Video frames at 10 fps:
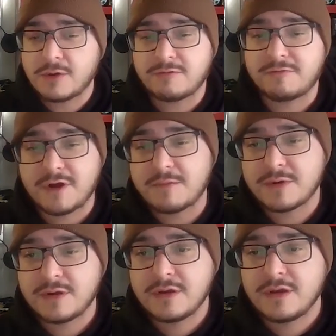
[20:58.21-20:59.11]
where we're from,
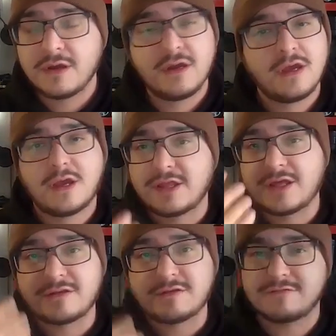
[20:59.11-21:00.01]
and
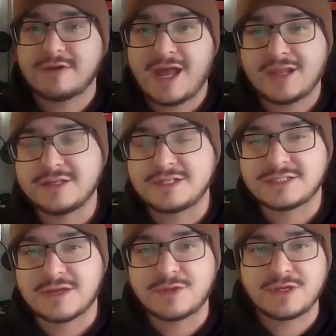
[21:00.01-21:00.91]
then Alan did the
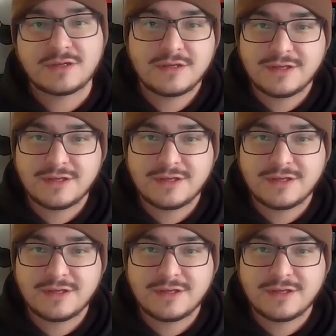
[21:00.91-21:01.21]
same thing.